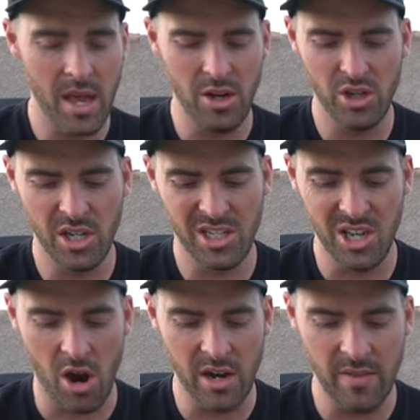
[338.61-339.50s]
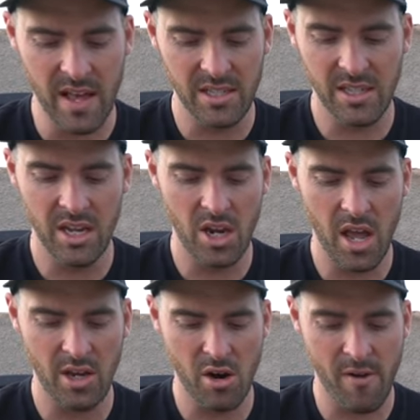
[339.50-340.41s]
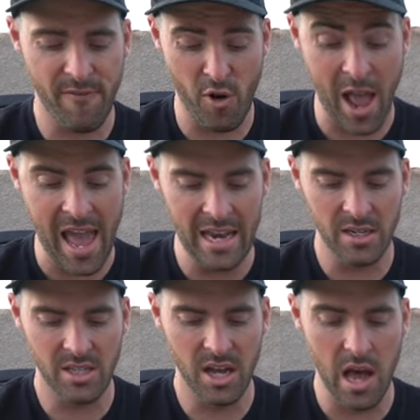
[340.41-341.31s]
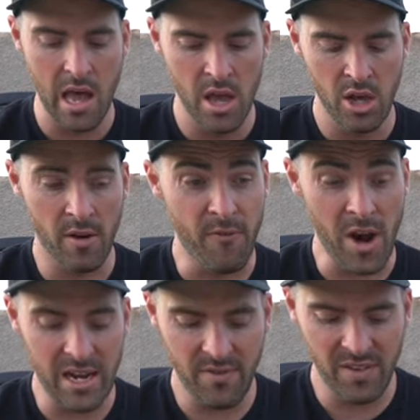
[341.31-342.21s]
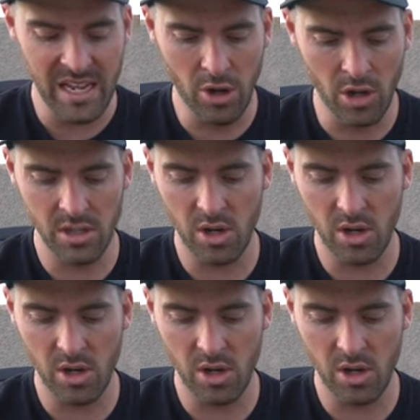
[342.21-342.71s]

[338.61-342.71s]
and you're just starting this and you're afraid of needles,